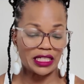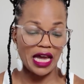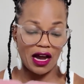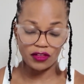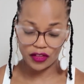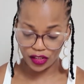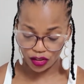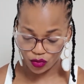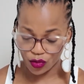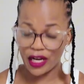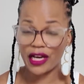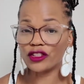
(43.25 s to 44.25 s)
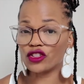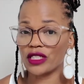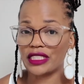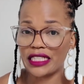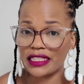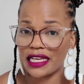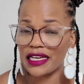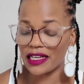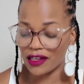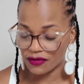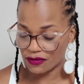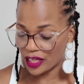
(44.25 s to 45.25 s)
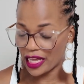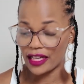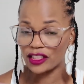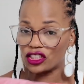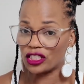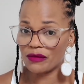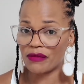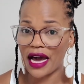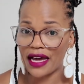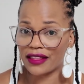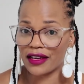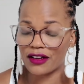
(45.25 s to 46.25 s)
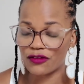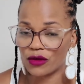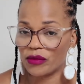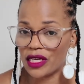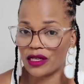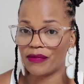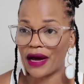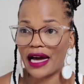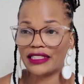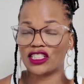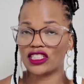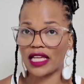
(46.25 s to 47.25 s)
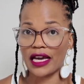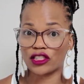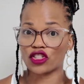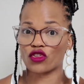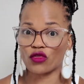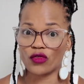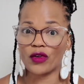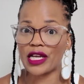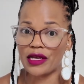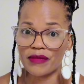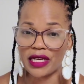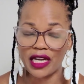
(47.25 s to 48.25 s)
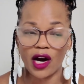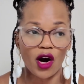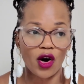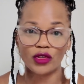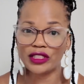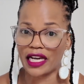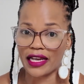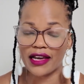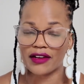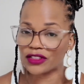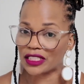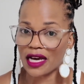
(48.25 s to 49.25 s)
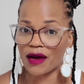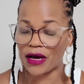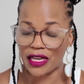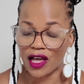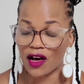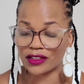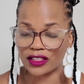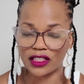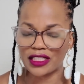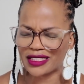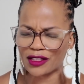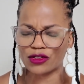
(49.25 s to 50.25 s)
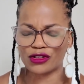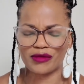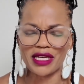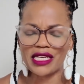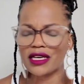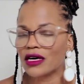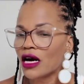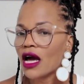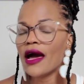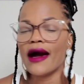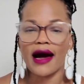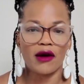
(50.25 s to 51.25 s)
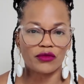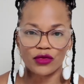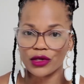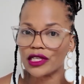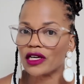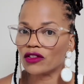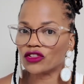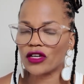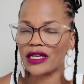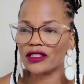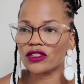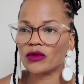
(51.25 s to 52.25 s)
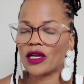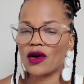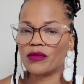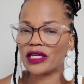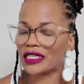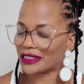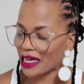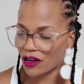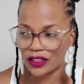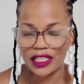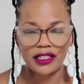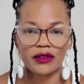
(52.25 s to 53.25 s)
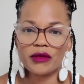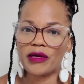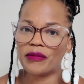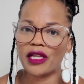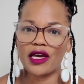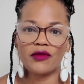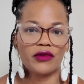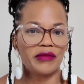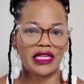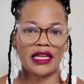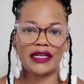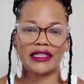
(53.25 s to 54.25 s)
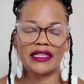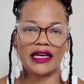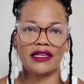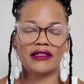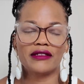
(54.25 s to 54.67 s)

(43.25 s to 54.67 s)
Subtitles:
Now, this red dress that they kept flashing by there for me to buy, just like screaming all day every time I logged on to social media, I'm really going to try this one on because I don't need them to be playing with me like that.